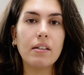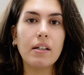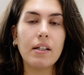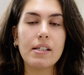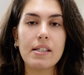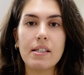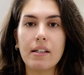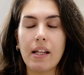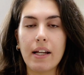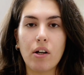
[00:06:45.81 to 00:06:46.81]
it's
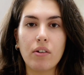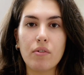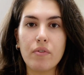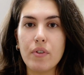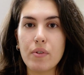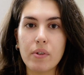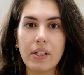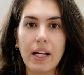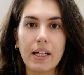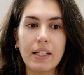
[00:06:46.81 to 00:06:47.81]
like on the reviews
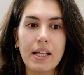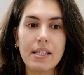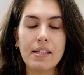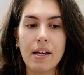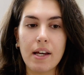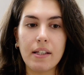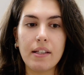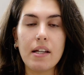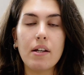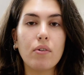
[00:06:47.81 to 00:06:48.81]
online, they said
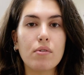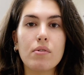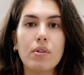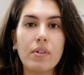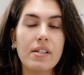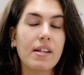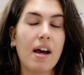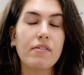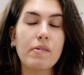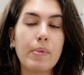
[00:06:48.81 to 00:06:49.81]
the
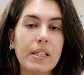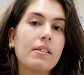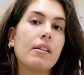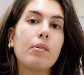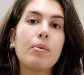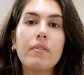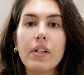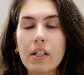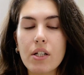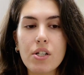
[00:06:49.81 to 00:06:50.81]
staff speaks a little bit of
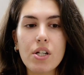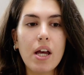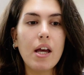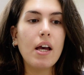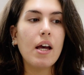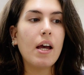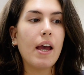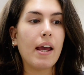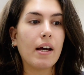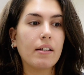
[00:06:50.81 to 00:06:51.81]
English,
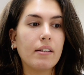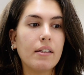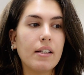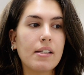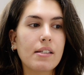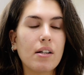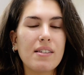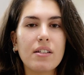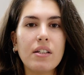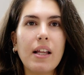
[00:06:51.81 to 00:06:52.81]
and it's
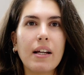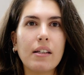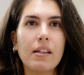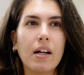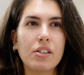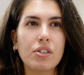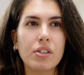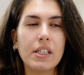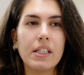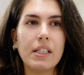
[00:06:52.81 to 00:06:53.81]
considered like a
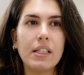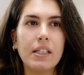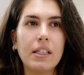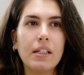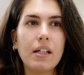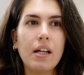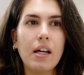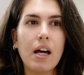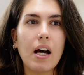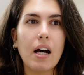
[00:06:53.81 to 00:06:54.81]
luxury
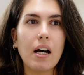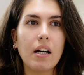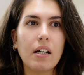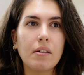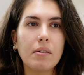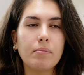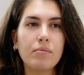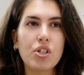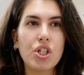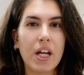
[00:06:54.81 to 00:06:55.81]

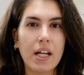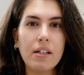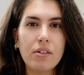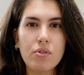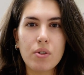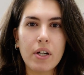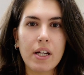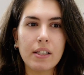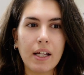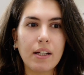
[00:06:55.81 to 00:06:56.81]
chain, Juno
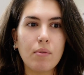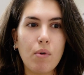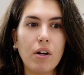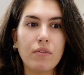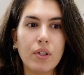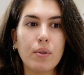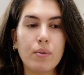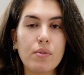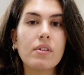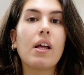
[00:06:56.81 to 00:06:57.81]
Hair, like one of
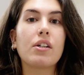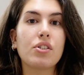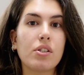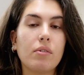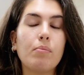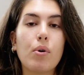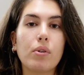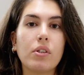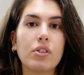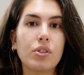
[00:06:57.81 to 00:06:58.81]
those more
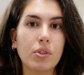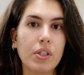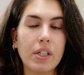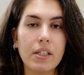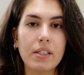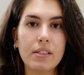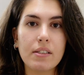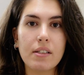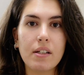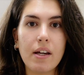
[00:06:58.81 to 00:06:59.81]

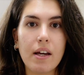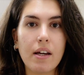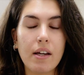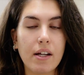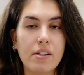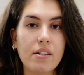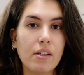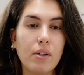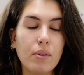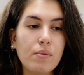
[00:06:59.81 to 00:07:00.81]
luxurious hair
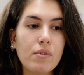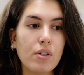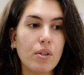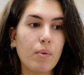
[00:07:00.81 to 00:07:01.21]
salons, you know,